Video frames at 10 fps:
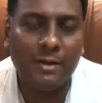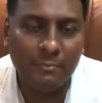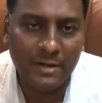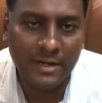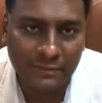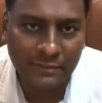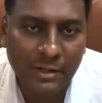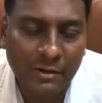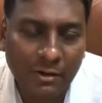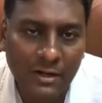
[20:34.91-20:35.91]
how many of them
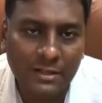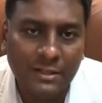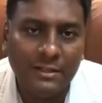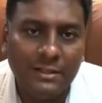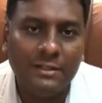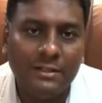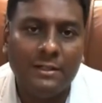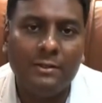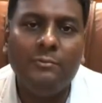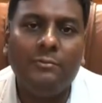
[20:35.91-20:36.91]
are called,
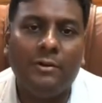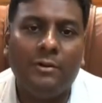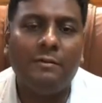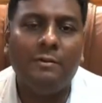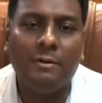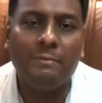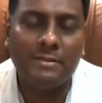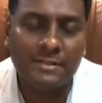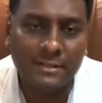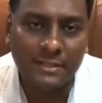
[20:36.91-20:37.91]
not even
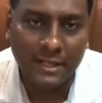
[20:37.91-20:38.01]
1%.